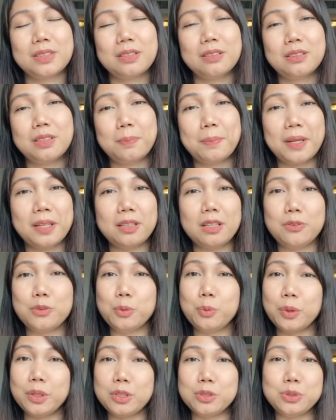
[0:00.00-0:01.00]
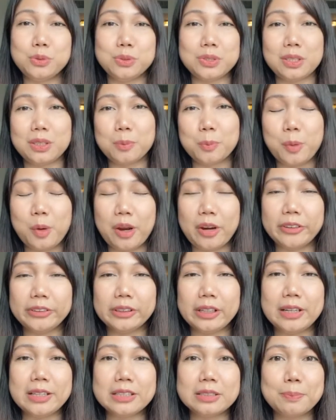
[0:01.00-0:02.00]
depending if you want to do Singapore
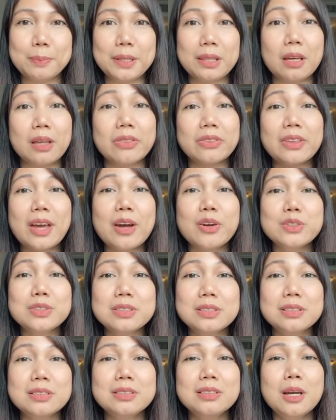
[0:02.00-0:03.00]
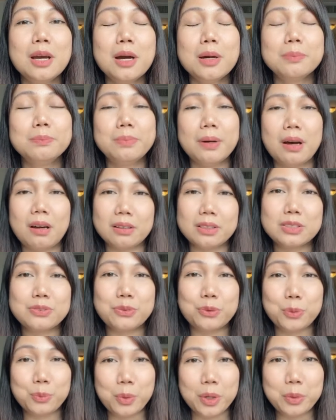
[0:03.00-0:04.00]
Airlines. But $1,000
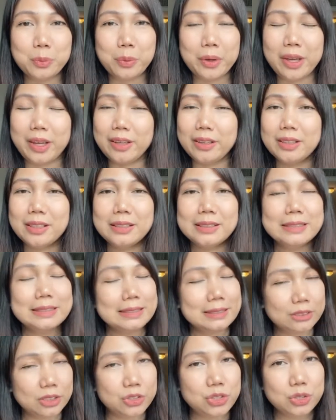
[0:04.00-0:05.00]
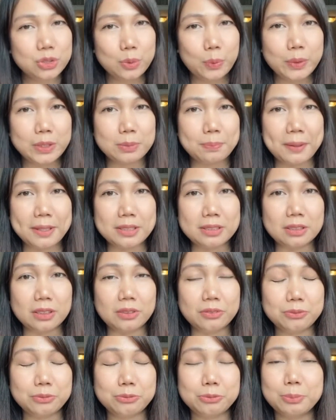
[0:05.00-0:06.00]
for one way, that's just so
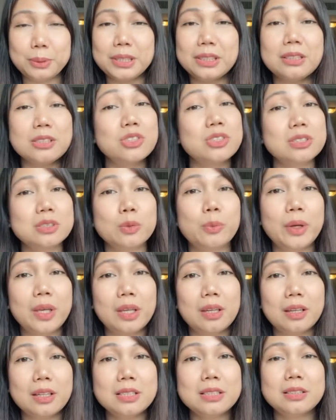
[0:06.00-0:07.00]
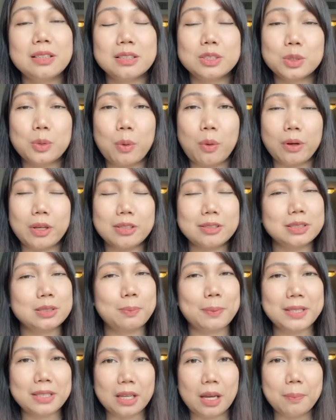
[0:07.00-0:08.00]
expensive. But that's just the way it is. It's
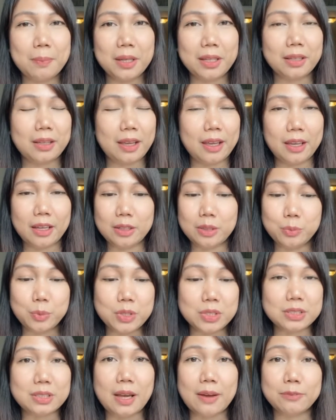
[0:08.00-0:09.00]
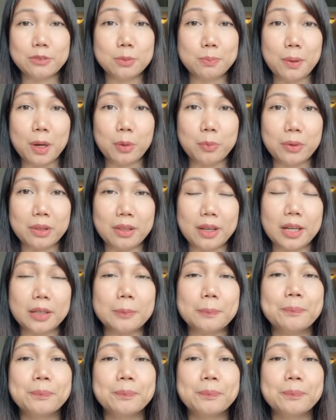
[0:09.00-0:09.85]
pandemic, and we just have to bear with that.